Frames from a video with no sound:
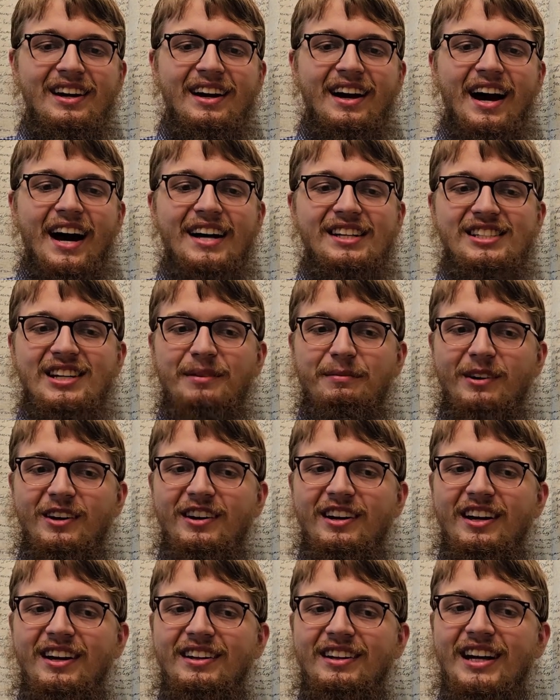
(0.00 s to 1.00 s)
As a
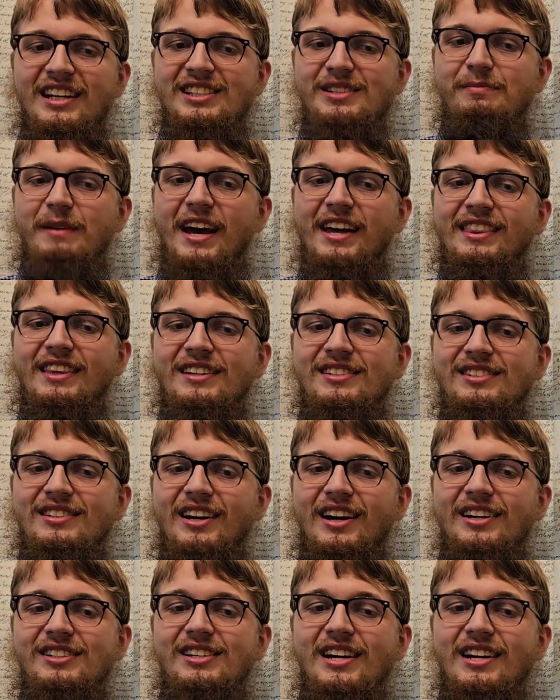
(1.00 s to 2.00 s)
community, let's make this launch